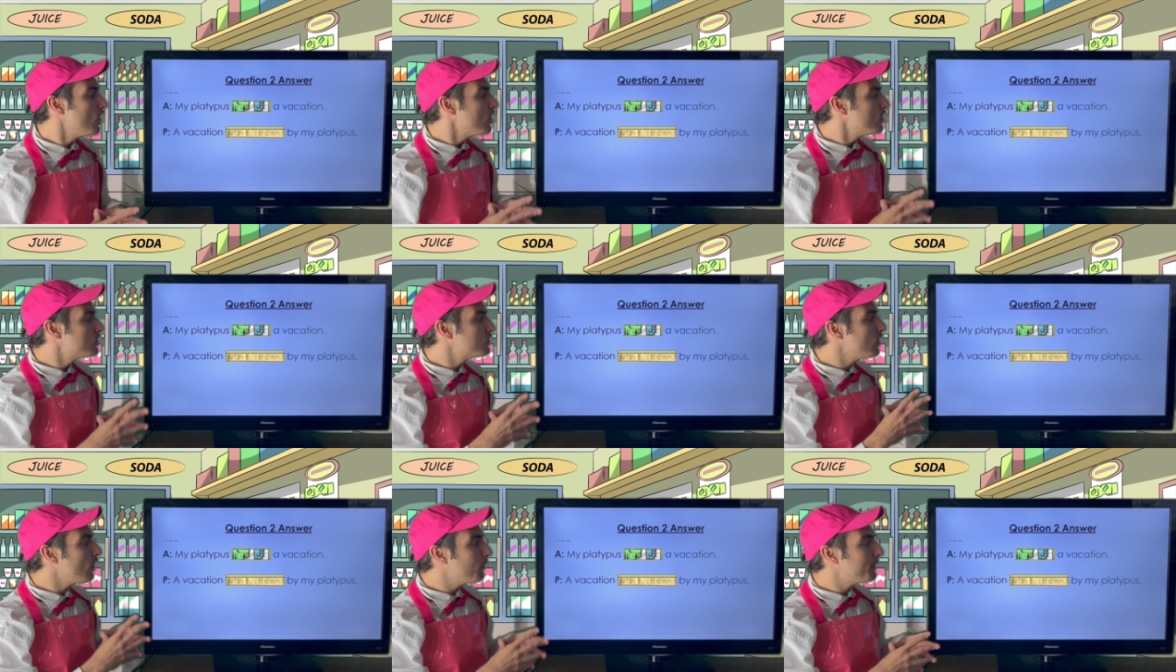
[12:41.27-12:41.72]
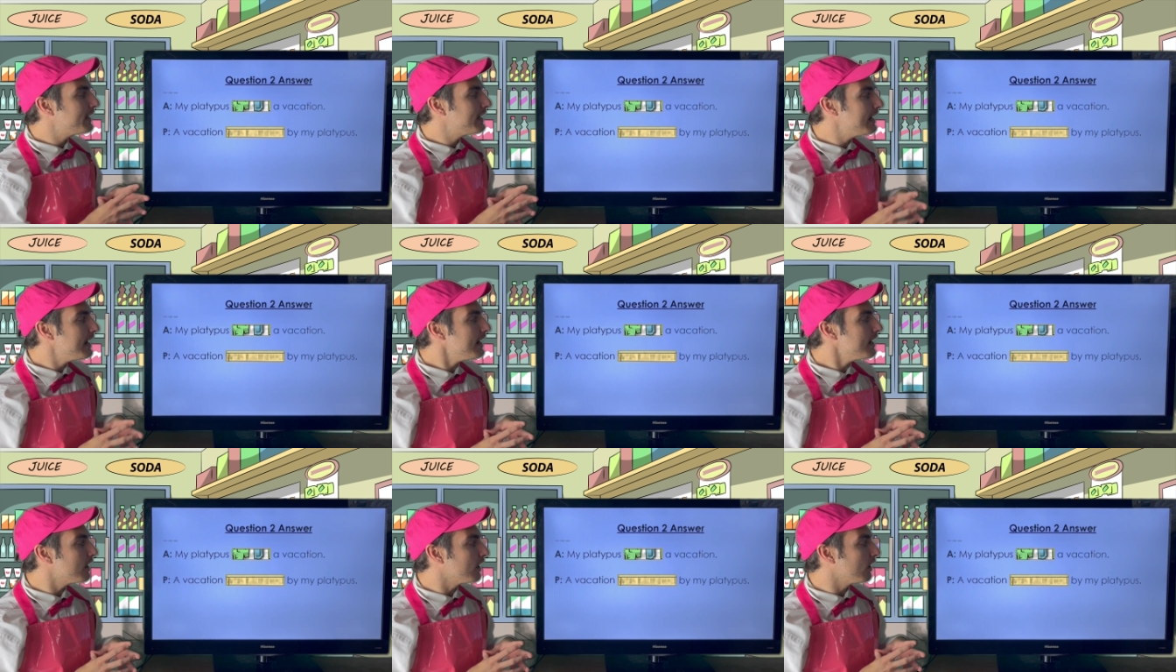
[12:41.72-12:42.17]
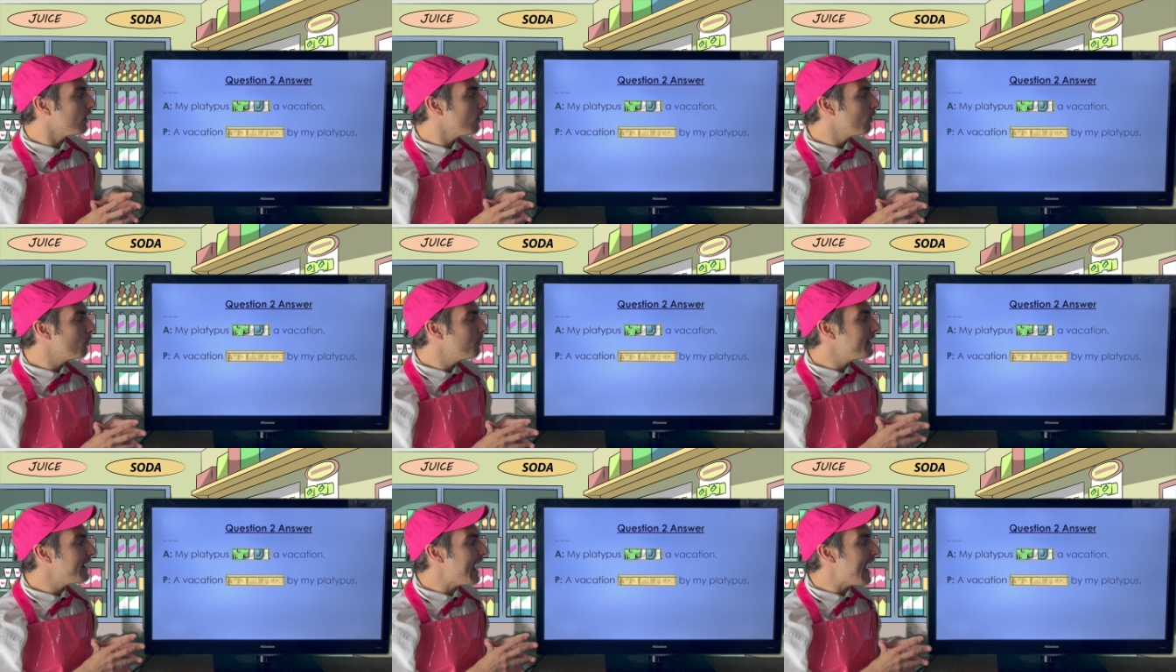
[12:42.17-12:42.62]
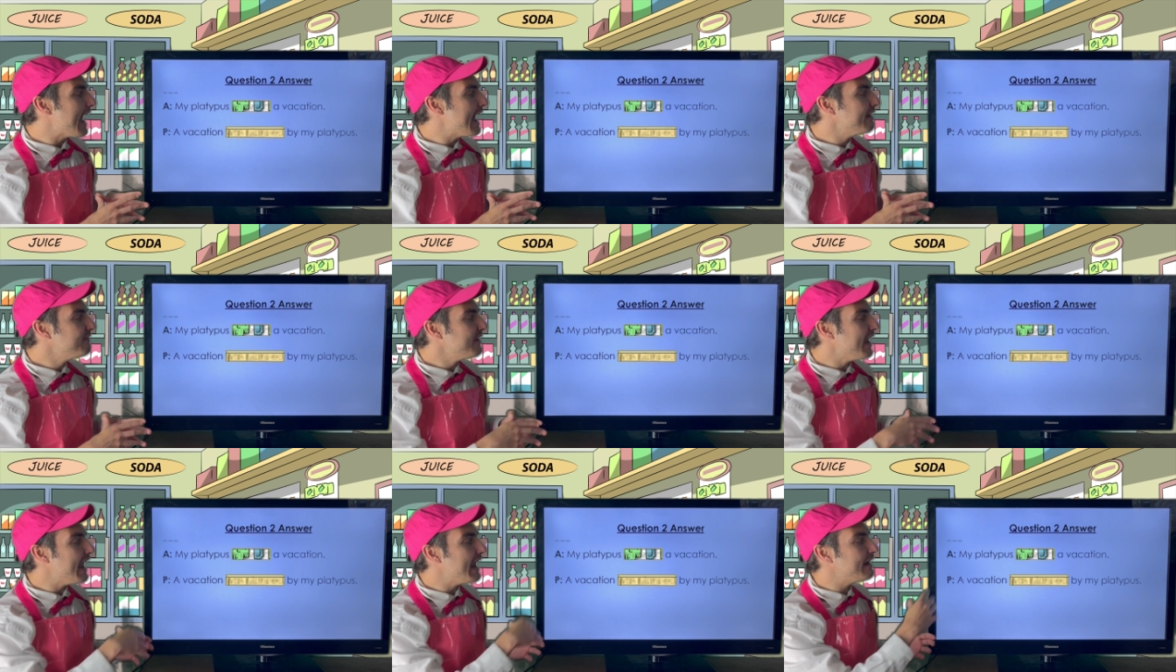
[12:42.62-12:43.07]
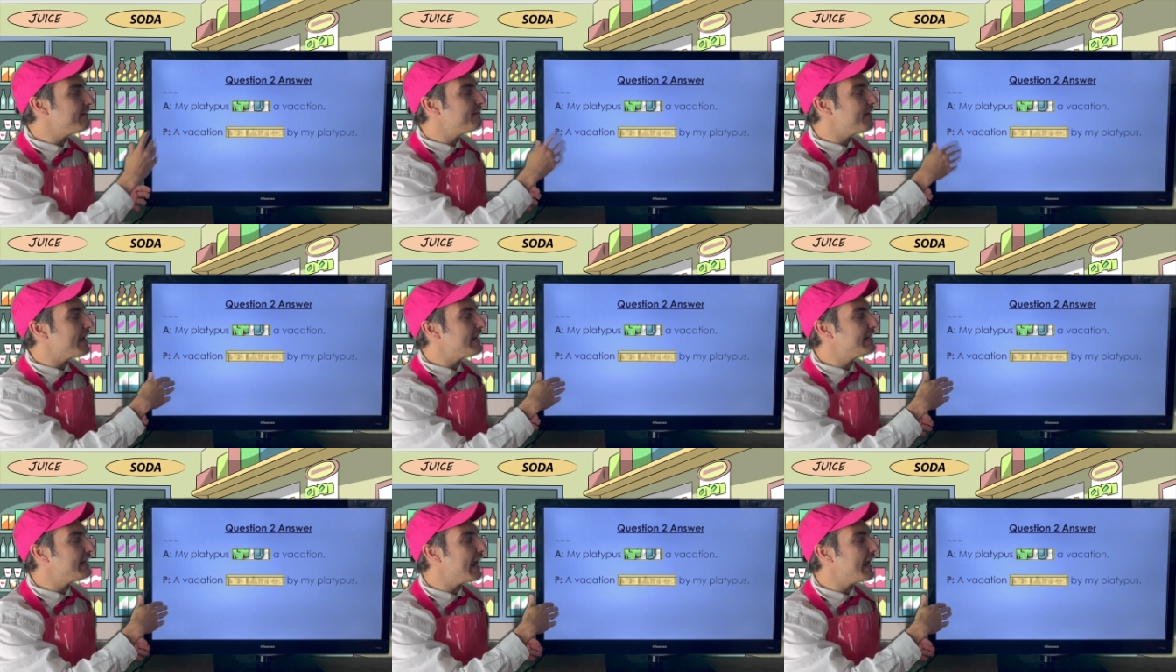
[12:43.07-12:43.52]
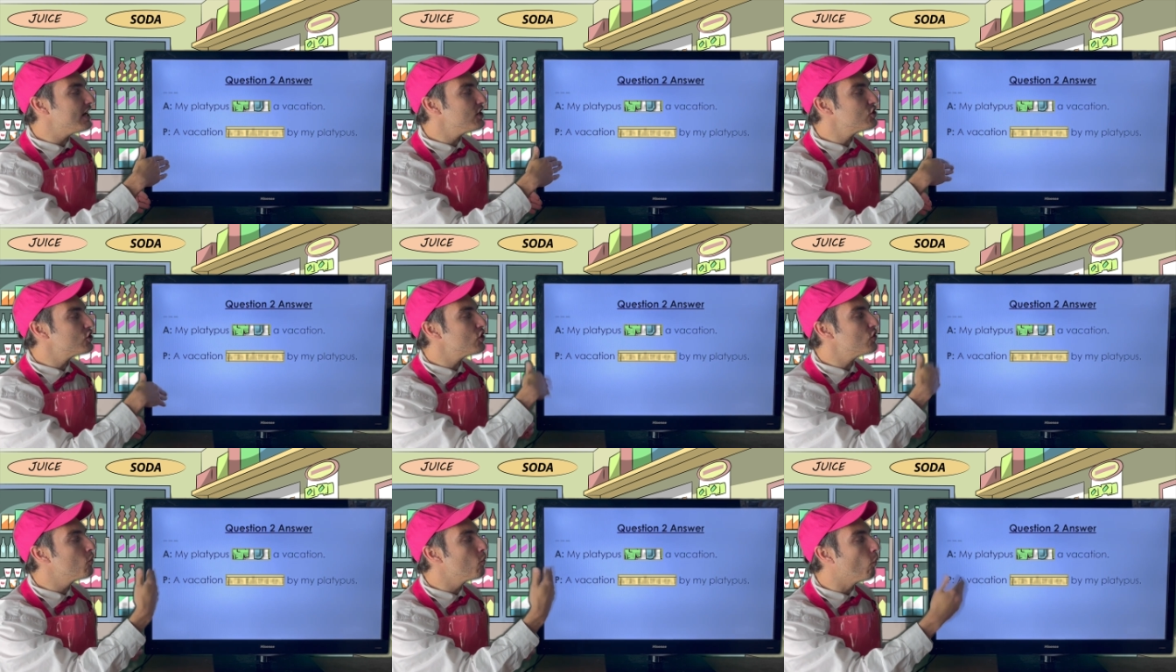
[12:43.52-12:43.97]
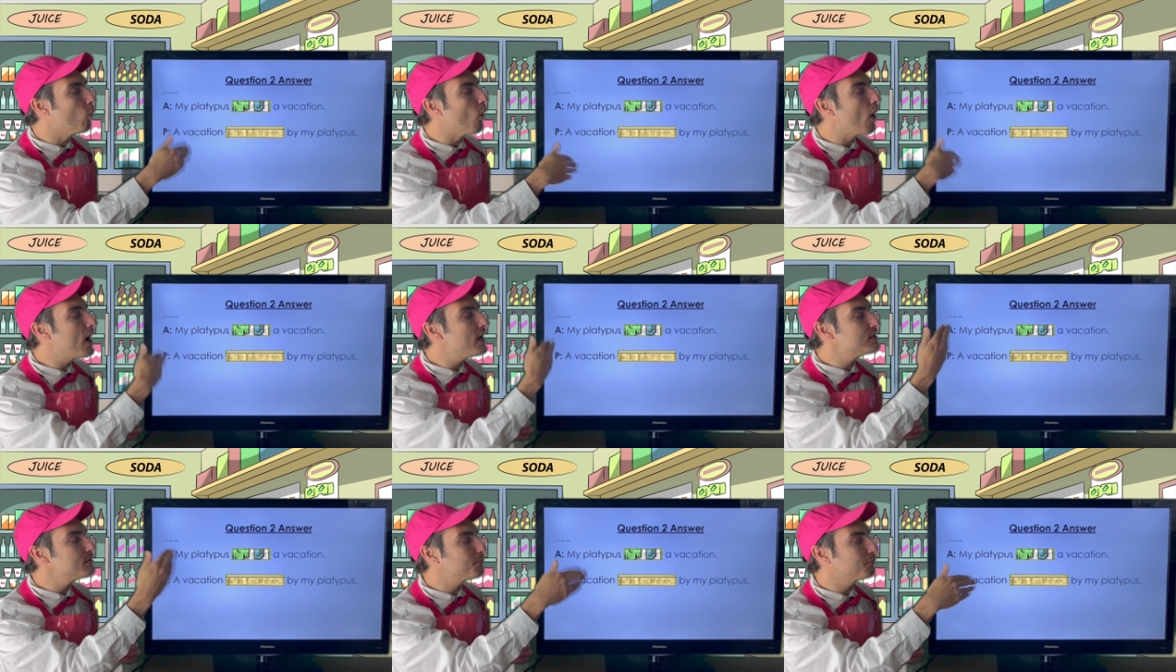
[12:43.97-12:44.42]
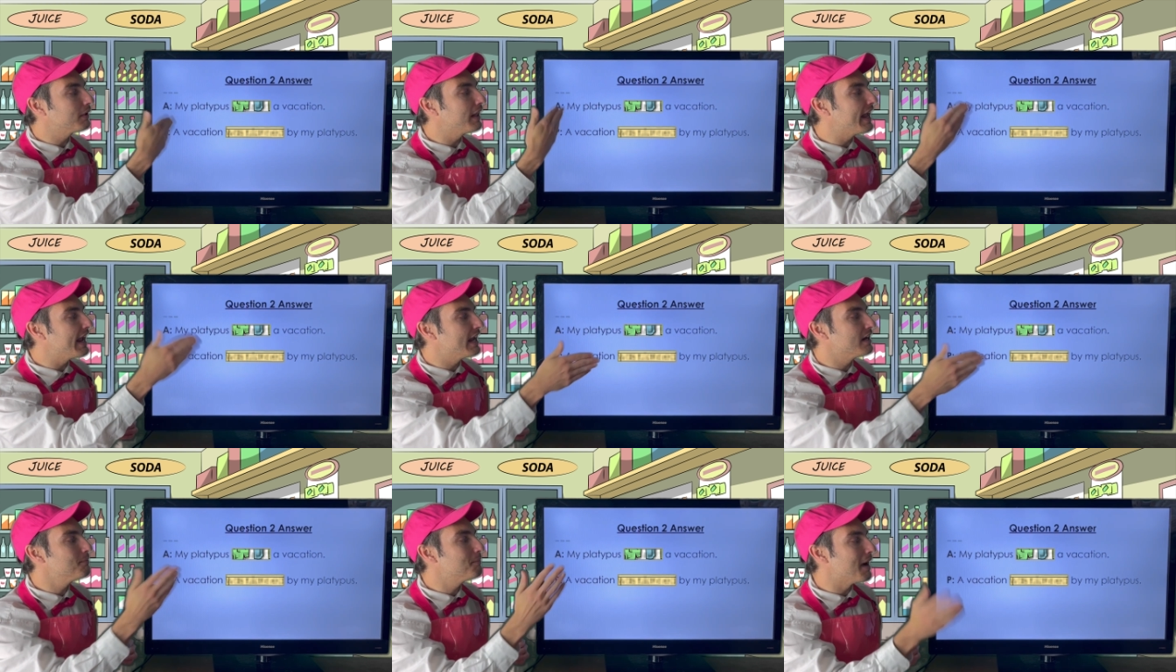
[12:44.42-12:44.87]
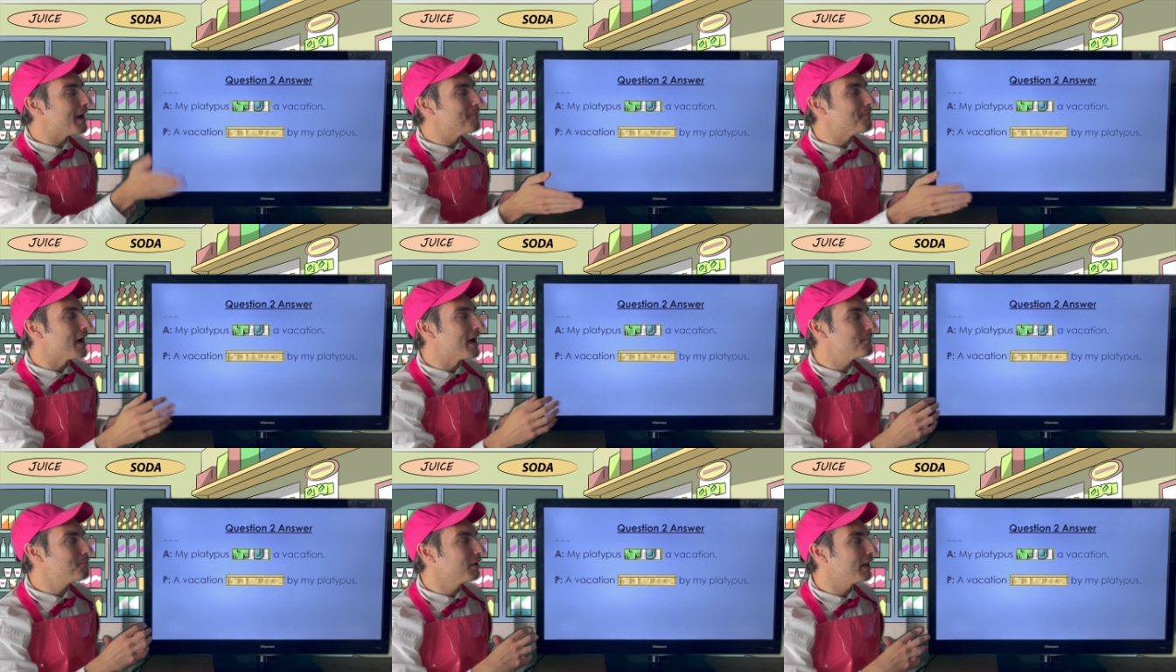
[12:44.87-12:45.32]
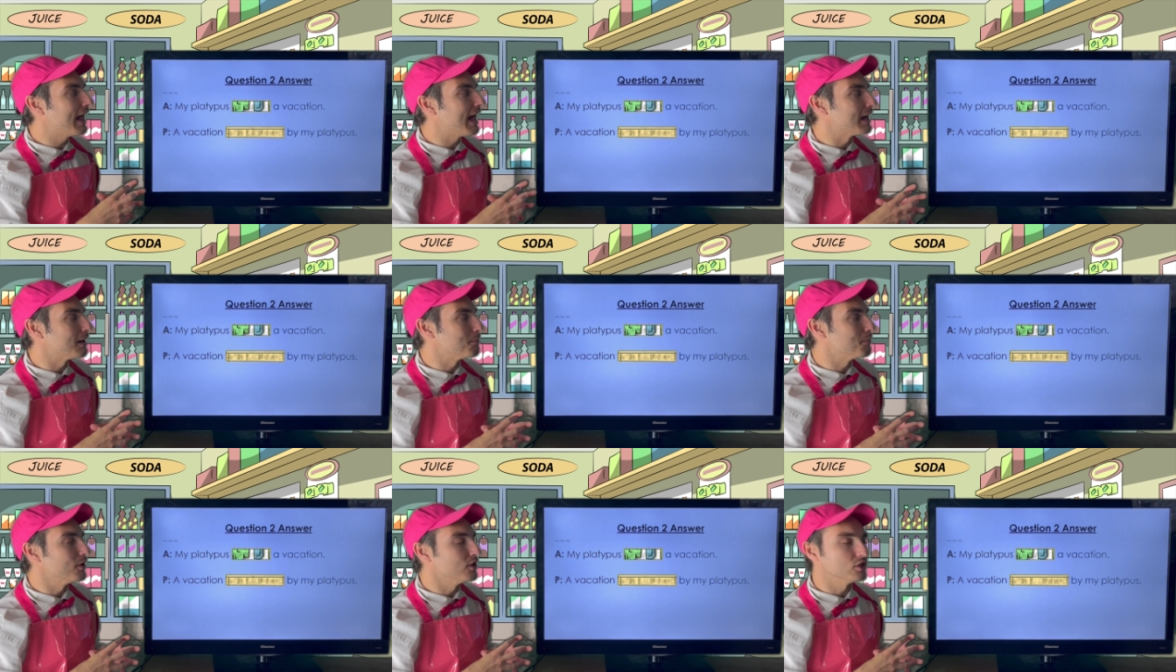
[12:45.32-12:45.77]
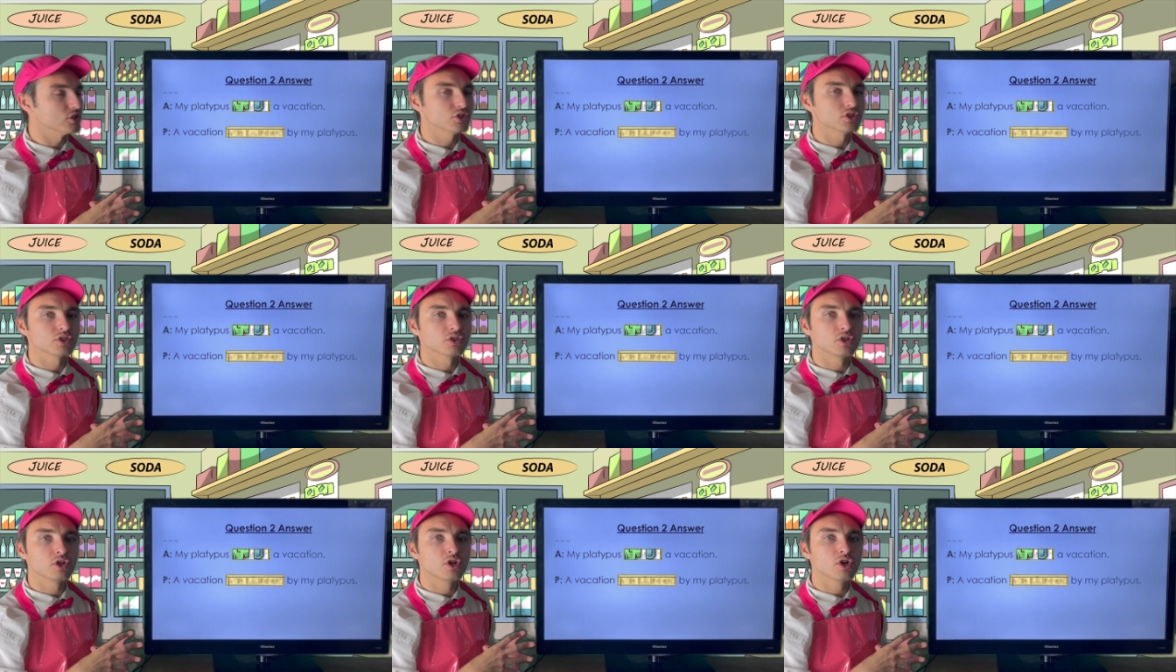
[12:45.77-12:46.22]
So here we have a vacation was planned by my platypus,